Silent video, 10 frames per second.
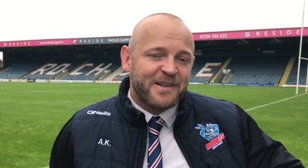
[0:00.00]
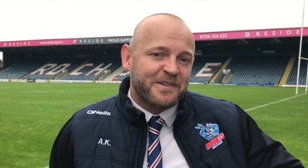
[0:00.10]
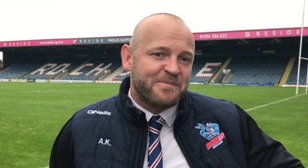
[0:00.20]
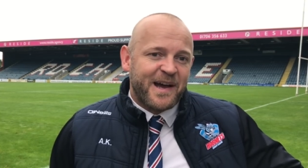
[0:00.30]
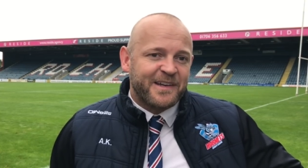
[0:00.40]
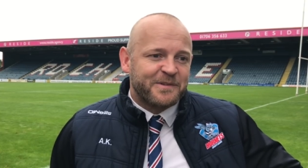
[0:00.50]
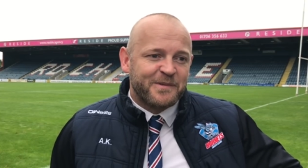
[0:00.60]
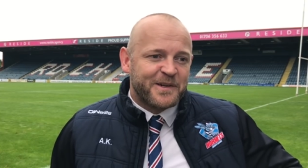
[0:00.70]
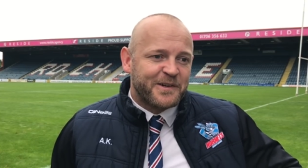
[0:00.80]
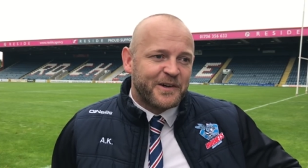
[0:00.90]
We lost Miles
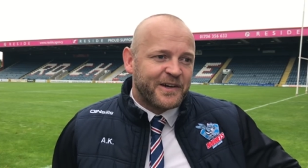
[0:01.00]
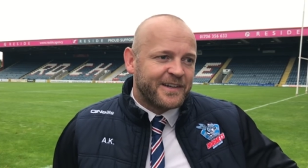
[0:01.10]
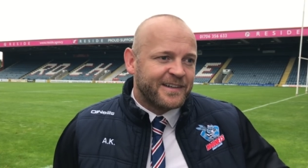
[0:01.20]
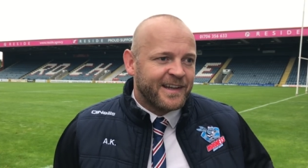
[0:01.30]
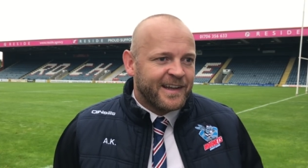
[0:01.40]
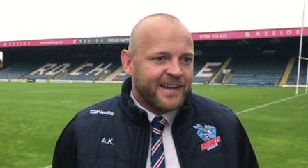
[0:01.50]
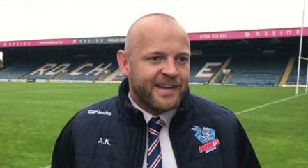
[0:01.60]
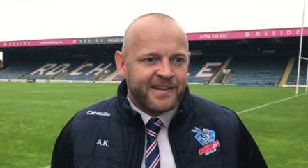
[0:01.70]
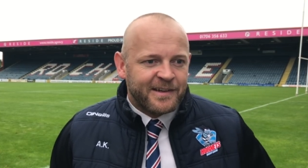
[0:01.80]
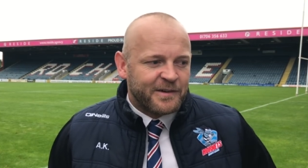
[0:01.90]
with a groin, and
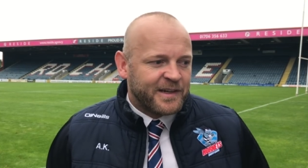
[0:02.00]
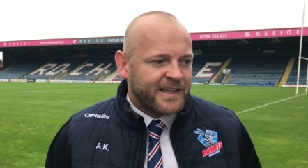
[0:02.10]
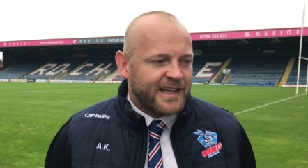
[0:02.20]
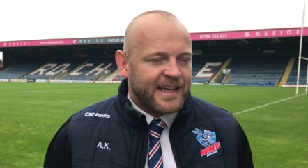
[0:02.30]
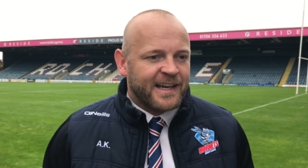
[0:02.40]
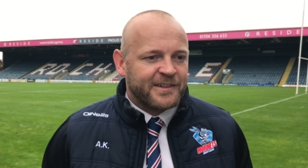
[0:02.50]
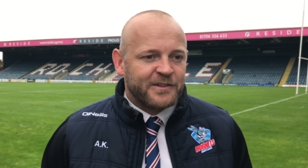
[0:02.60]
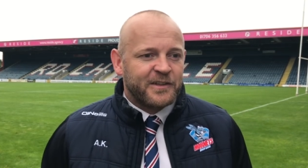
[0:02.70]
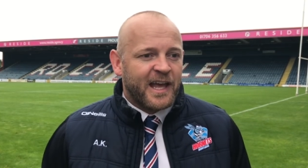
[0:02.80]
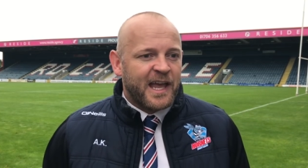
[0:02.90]
you know he had a
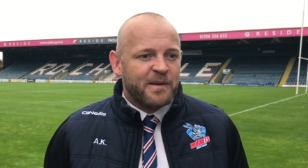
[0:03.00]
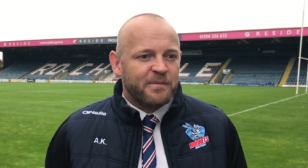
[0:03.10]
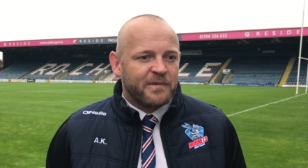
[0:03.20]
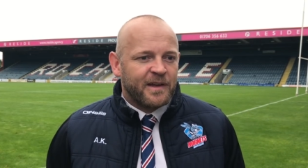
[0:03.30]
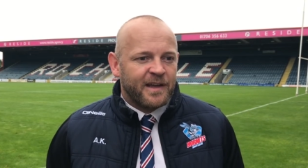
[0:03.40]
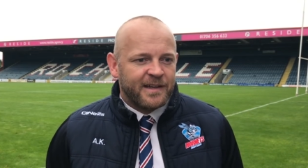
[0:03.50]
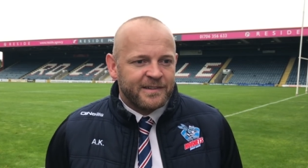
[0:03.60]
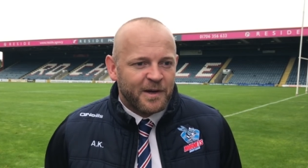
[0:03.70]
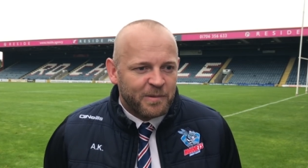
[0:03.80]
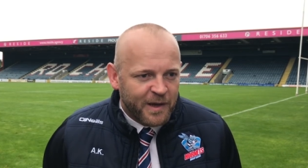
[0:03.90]
good game and
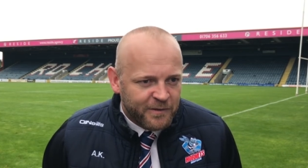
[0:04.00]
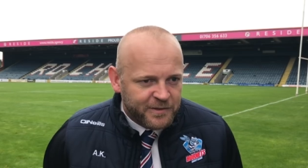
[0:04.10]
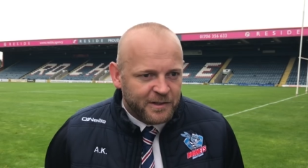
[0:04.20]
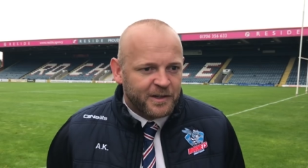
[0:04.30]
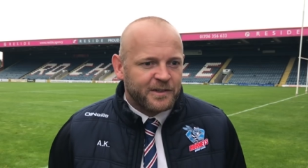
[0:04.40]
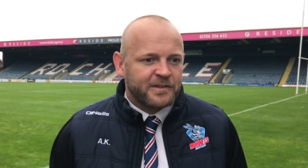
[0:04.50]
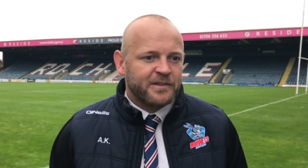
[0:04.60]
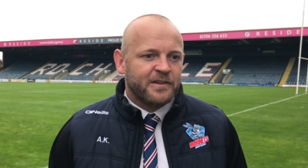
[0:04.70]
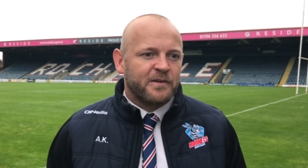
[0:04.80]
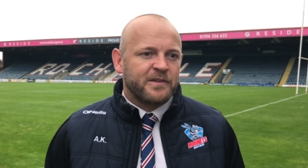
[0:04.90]
he's not played for so long, so
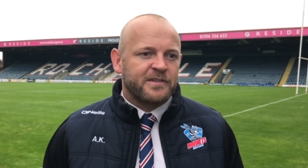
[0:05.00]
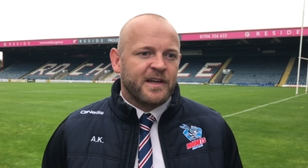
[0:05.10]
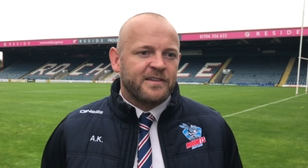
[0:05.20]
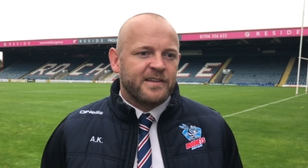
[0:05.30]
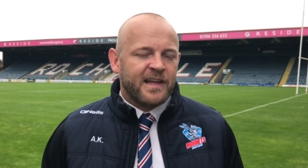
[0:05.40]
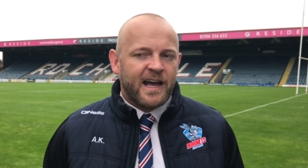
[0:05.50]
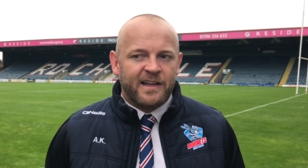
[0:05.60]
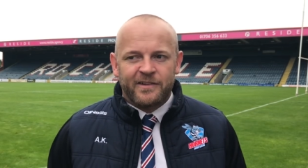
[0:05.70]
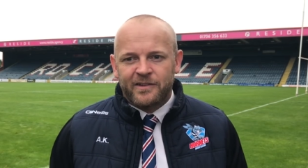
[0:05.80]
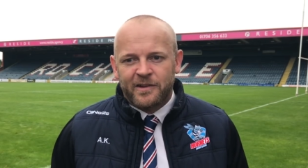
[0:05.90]
there's always a chance of
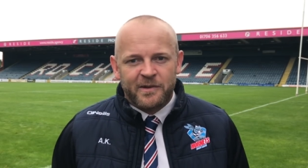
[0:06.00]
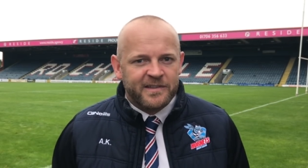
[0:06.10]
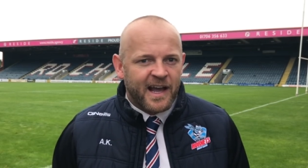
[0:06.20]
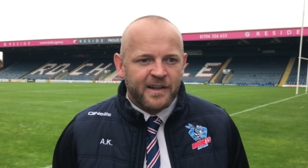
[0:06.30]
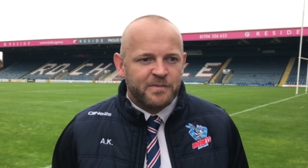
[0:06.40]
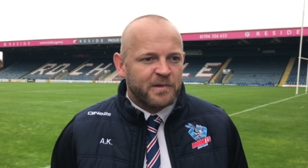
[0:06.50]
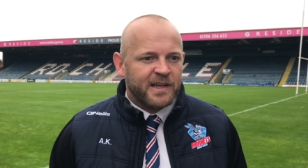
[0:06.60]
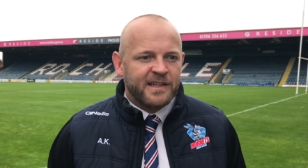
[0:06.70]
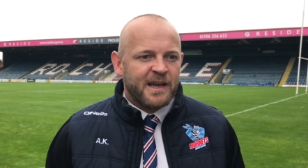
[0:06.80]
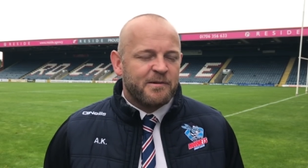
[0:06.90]
that. Look, Lewis Hatton's
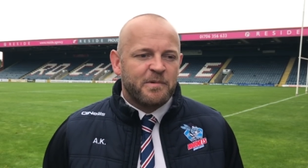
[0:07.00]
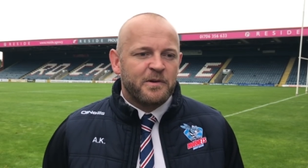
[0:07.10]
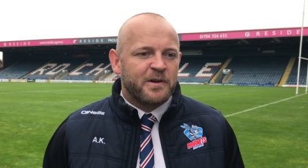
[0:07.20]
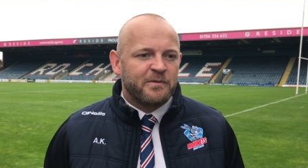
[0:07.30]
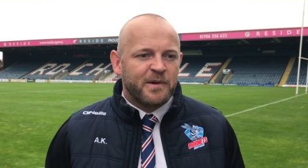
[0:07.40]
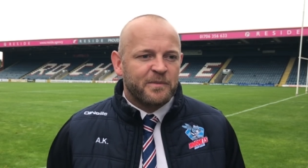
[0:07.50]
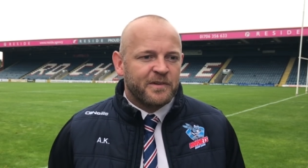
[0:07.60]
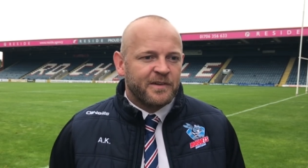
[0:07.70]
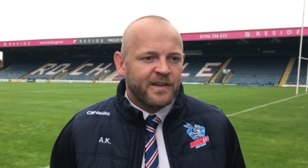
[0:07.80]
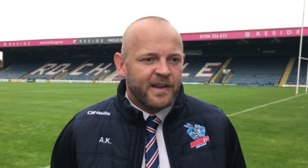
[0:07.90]
playing there with broken ribs
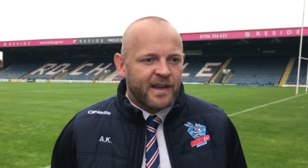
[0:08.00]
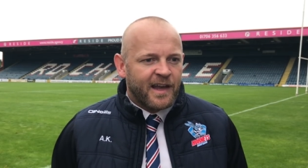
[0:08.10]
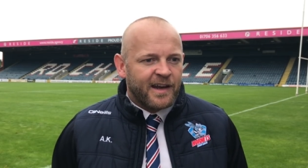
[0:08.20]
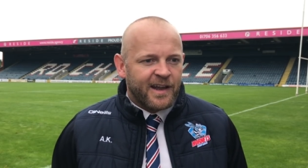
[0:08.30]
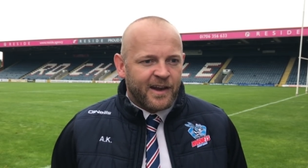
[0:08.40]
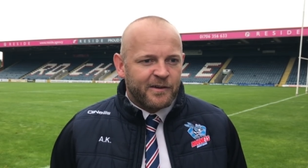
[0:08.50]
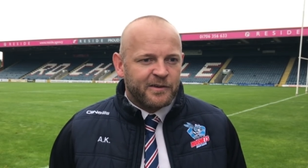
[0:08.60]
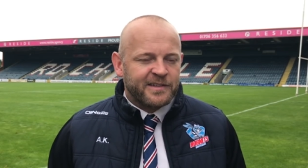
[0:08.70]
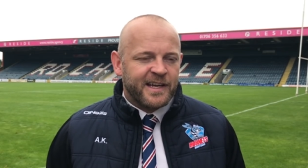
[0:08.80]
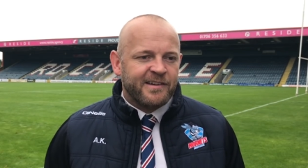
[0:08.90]
and, and, a, and
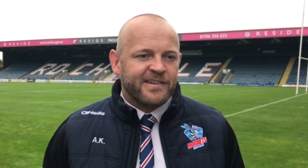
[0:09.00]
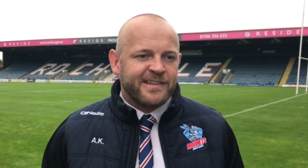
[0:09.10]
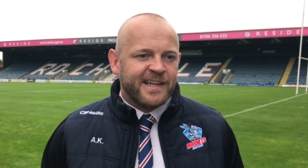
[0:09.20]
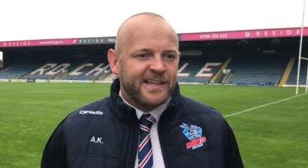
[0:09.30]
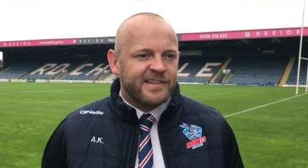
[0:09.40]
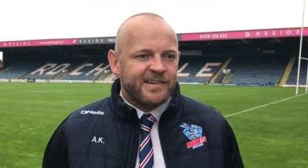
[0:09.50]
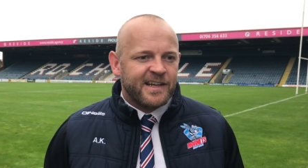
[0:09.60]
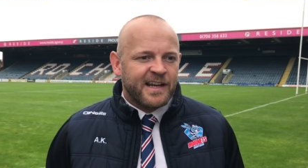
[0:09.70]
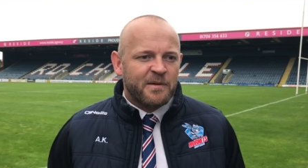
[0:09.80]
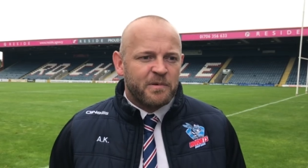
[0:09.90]
a serious knee
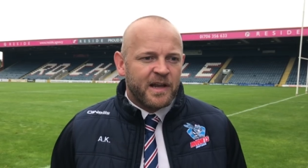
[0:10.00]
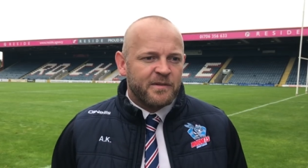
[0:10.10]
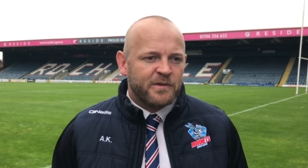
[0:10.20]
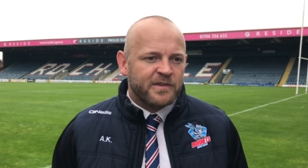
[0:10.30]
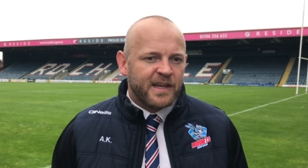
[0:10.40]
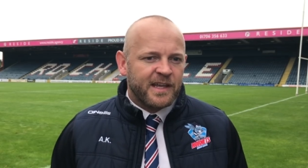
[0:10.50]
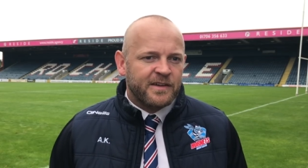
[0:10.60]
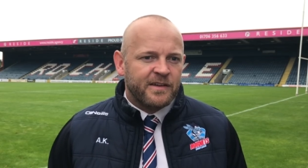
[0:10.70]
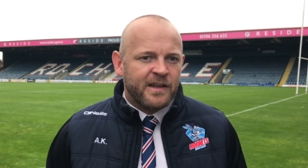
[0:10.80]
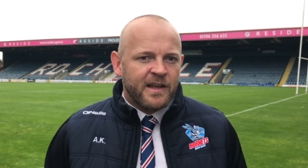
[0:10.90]
injury, and how brave was he?
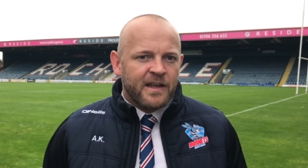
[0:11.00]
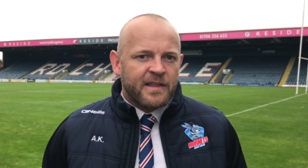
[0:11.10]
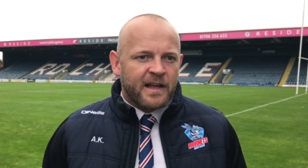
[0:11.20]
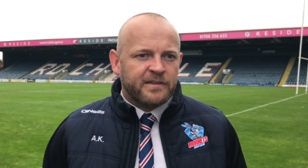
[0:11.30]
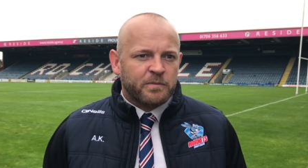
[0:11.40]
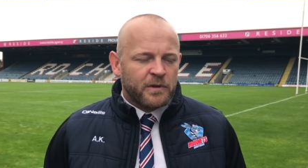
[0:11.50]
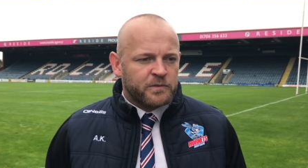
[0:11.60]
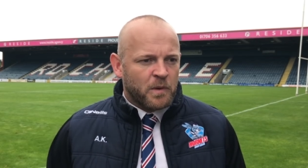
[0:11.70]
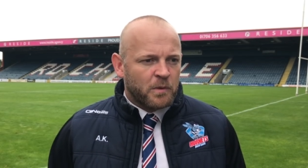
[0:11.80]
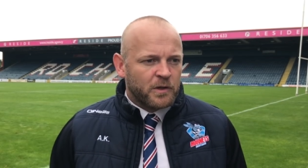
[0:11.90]
And that's
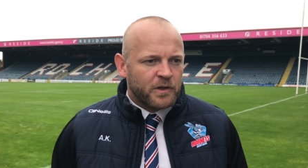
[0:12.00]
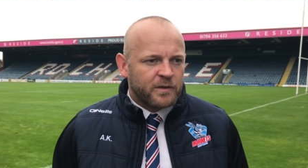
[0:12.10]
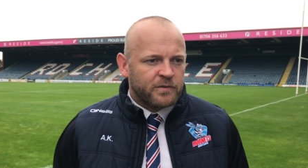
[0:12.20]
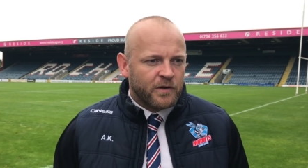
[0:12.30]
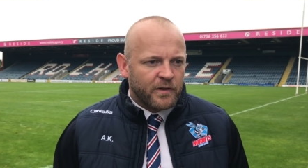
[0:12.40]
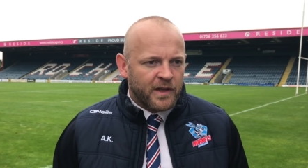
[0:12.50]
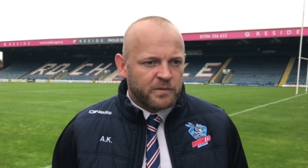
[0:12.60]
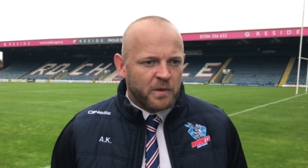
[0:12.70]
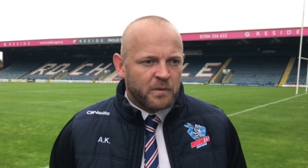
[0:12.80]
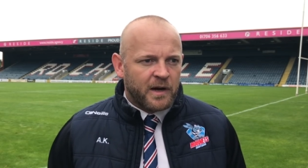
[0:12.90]
what's what we're looking for, and
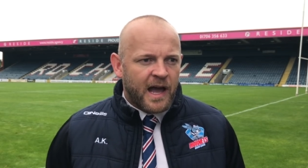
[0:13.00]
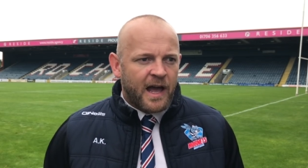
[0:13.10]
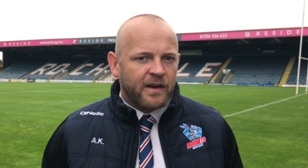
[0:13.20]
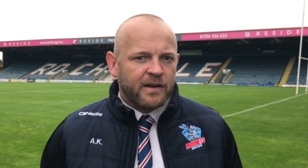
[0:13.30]
that's what we're at.